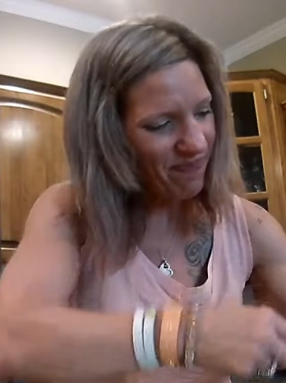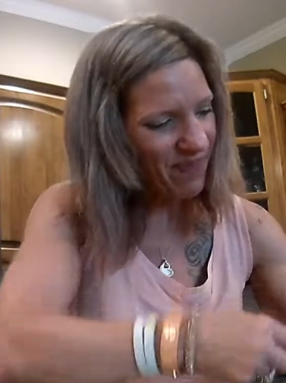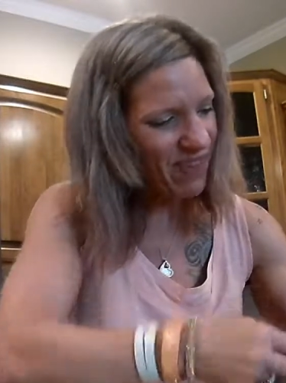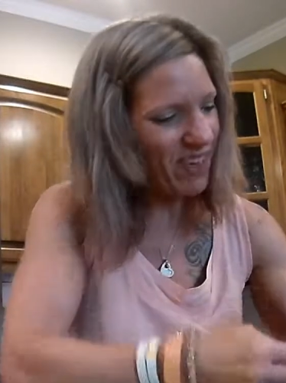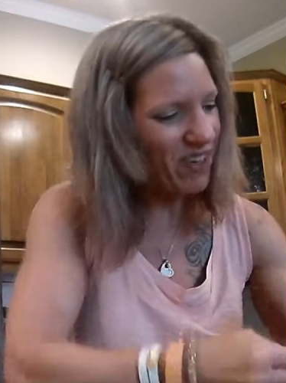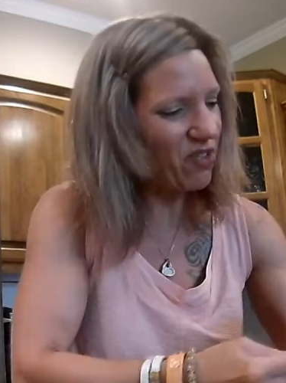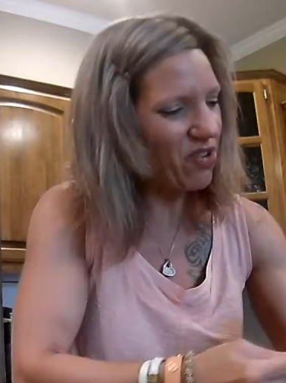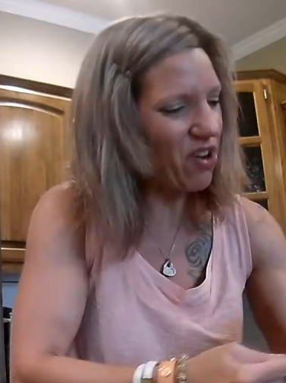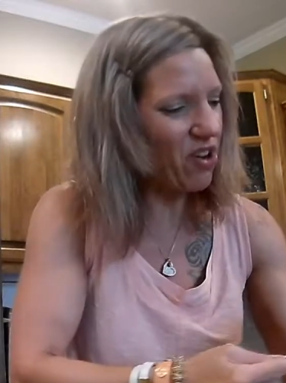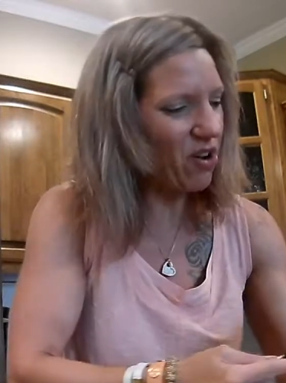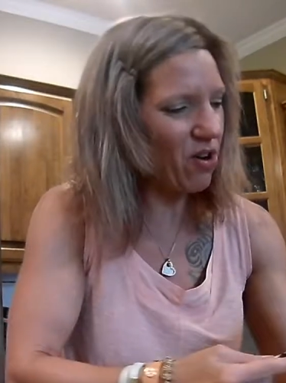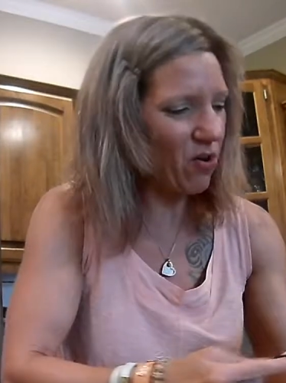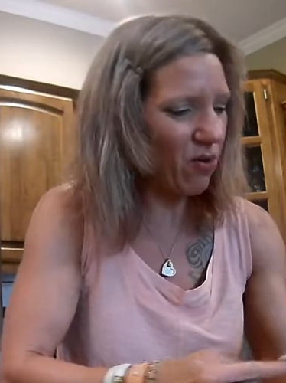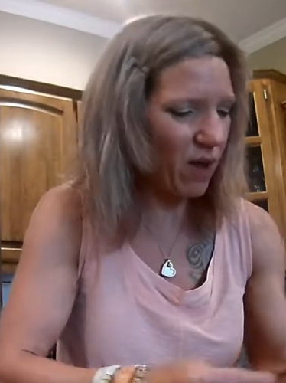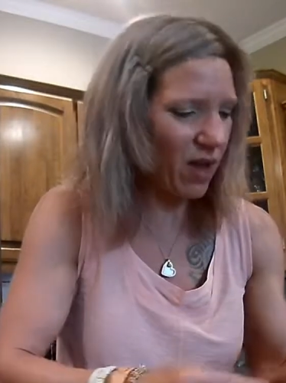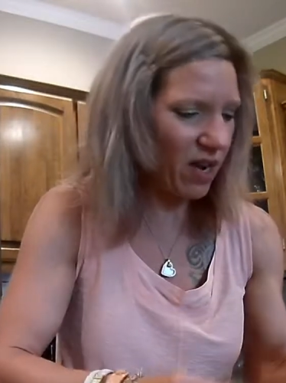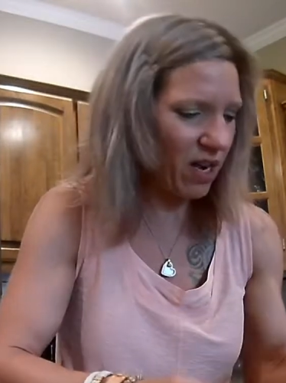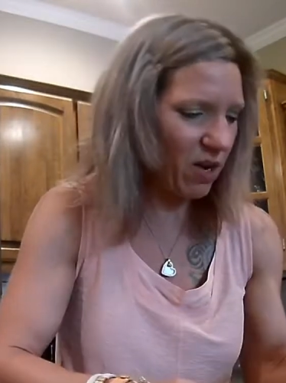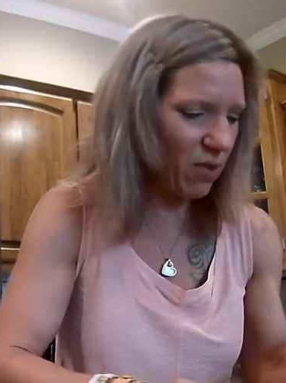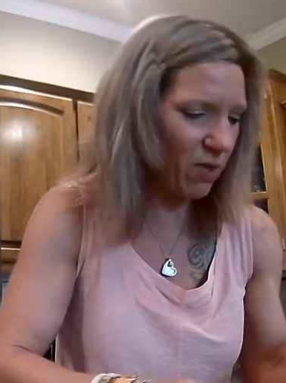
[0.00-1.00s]
I don't know,
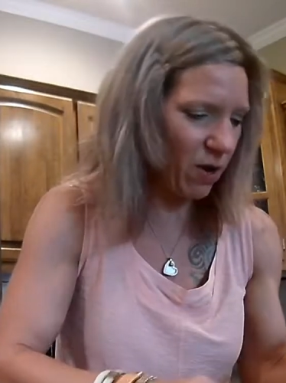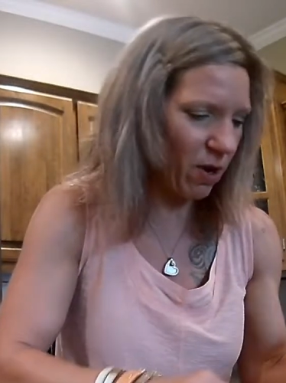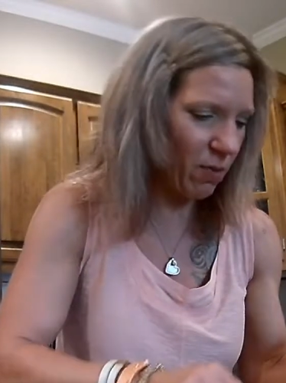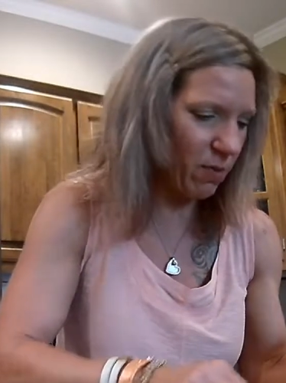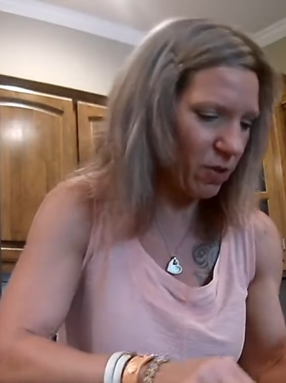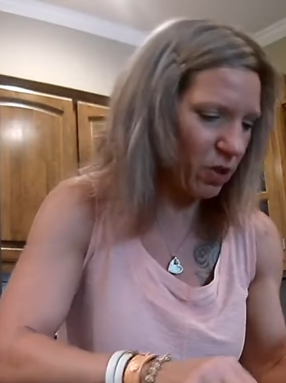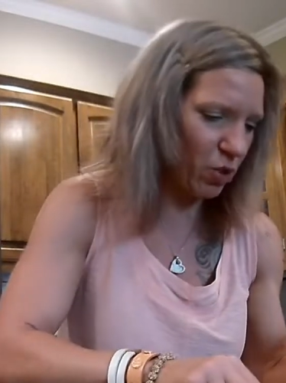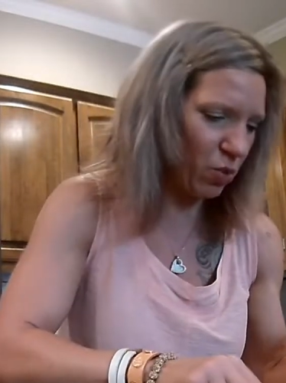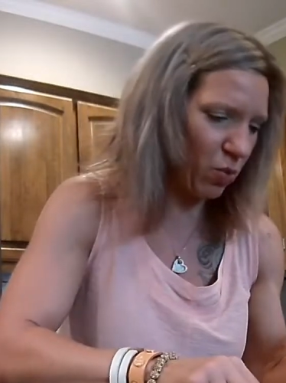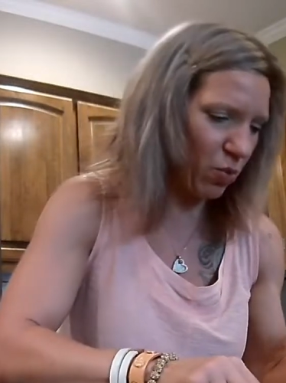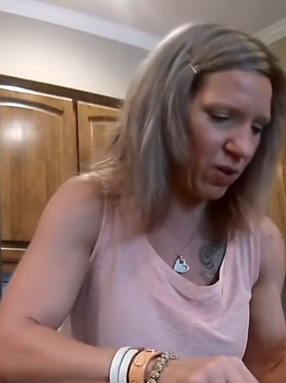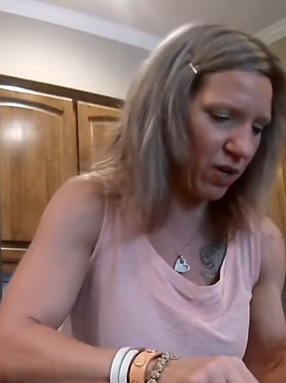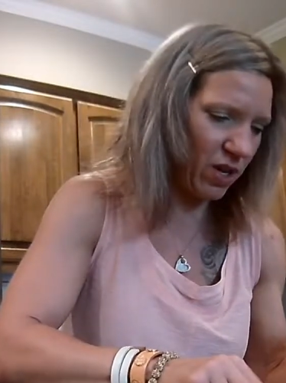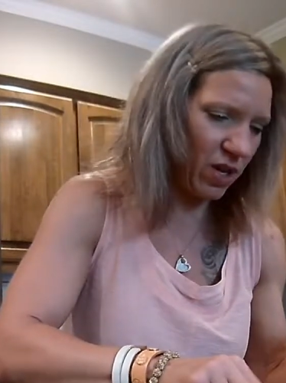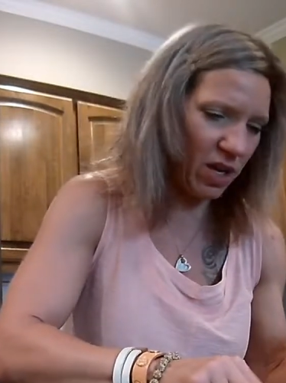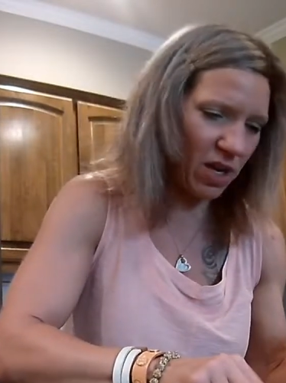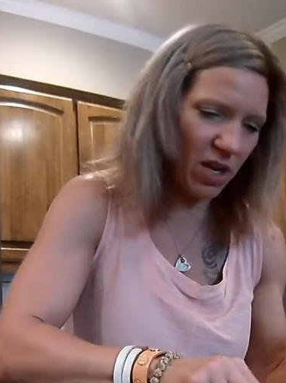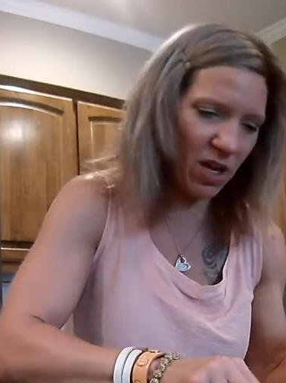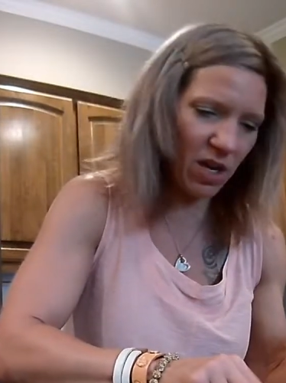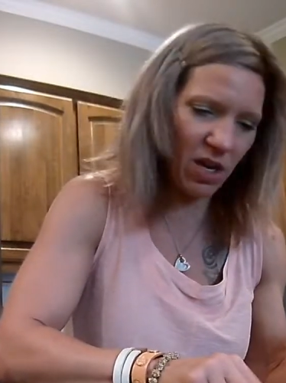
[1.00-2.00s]
anywhere
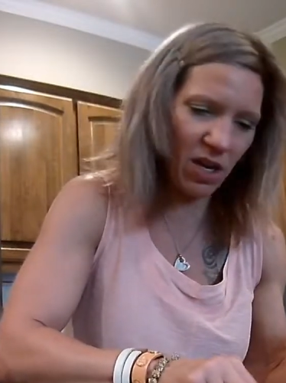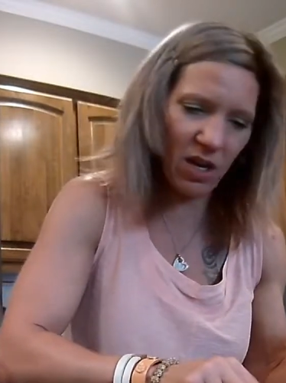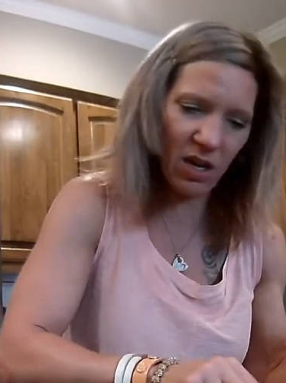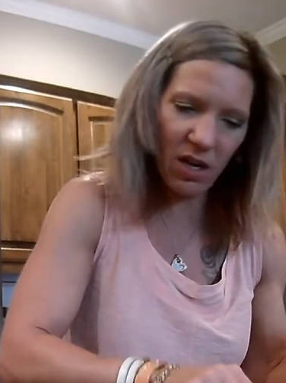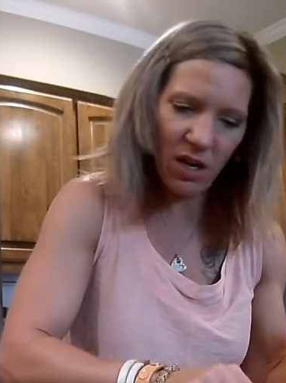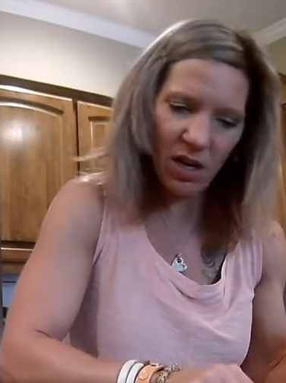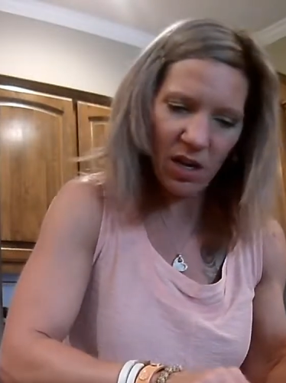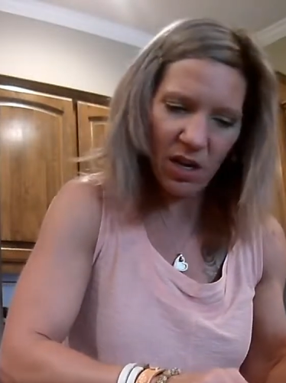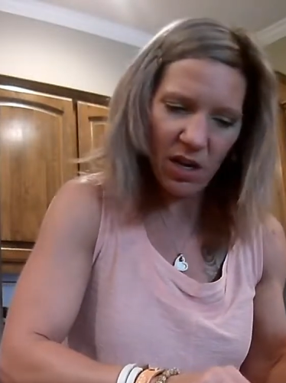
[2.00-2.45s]
between,